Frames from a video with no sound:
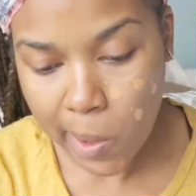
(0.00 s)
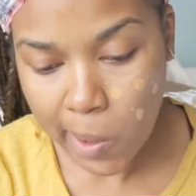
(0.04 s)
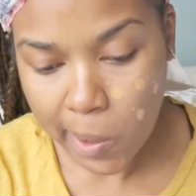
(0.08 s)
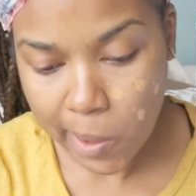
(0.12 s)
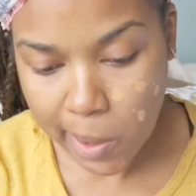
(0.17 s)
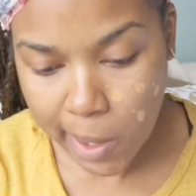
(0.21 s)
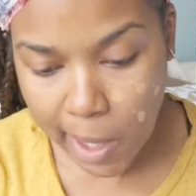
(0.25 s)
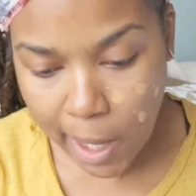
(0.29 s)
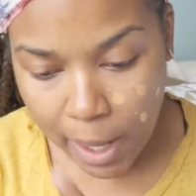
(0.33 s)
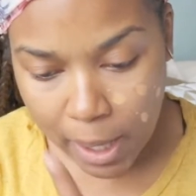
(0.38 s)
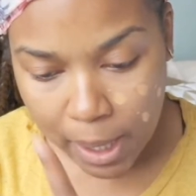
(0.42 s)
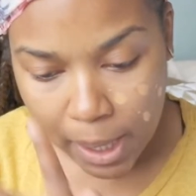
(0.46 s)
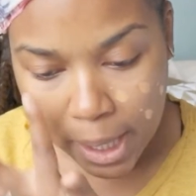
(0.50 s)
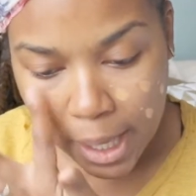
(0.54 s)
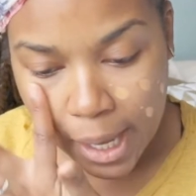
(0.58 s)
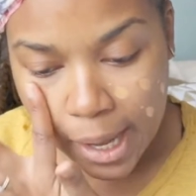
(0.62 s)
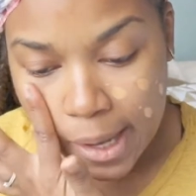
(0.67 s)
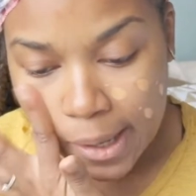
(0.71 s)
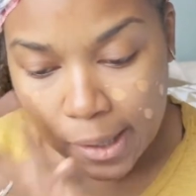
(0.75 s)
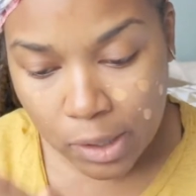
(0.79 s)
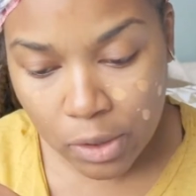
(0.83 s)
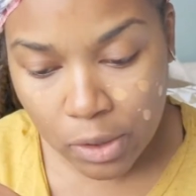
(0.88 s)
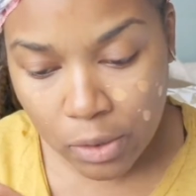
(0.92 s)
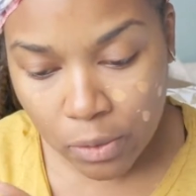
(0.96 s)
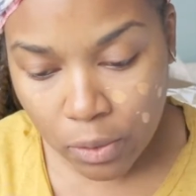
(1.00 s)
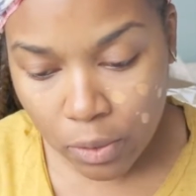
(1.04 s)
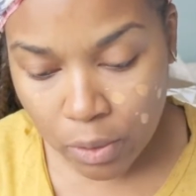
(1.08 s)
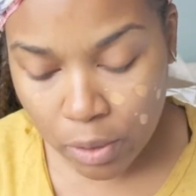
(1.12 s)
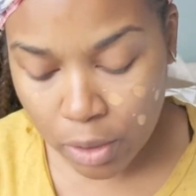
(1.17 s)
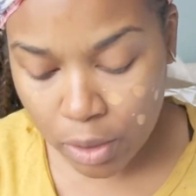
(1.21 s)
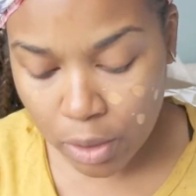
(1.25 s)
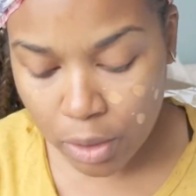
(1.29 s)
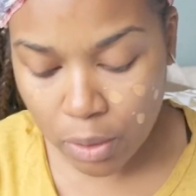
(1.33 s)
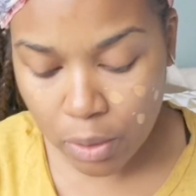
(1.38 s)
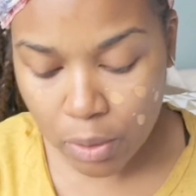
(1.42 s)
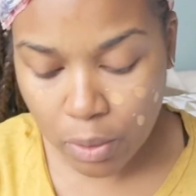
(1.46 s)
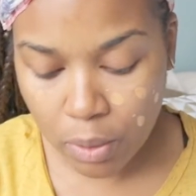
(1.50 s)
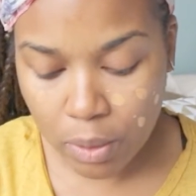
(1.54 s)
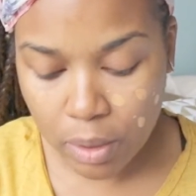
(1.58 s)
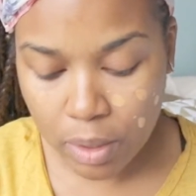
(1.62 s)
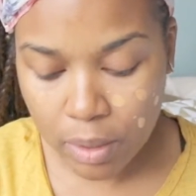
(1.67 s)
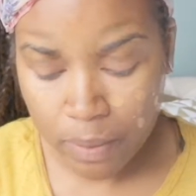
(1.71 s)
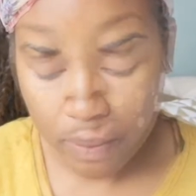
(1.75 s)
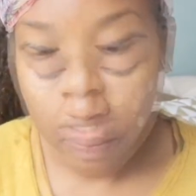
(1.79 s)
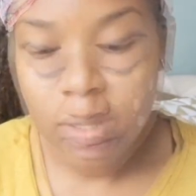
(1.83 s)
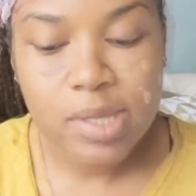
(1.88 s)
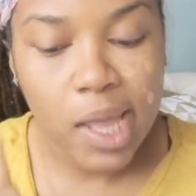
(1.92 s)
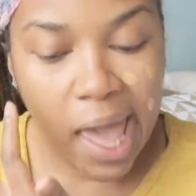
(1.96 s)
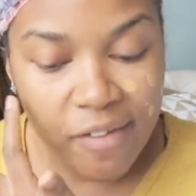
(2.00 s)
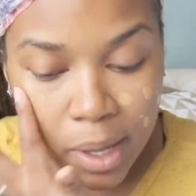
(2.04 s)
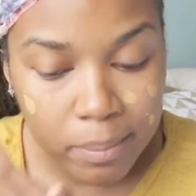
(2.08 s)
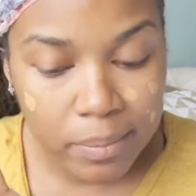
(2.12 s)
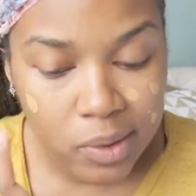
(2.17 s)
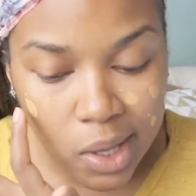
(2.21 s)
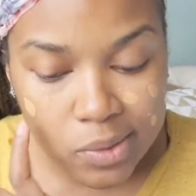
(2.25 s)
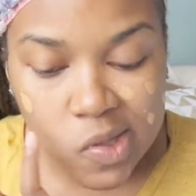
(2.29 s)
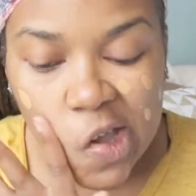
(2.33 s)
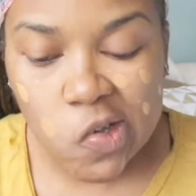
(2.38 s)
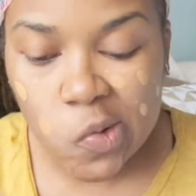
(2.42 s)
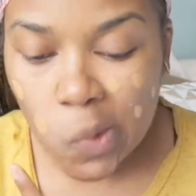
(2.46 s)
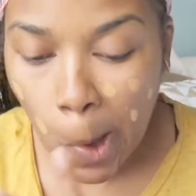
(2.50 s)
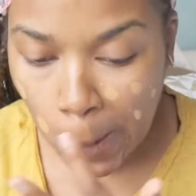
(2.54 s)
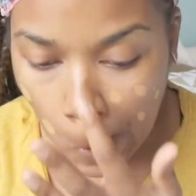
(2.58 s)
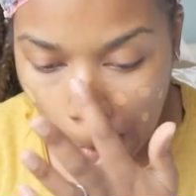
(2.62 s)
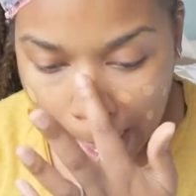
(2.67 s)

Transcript: dot that through. Everything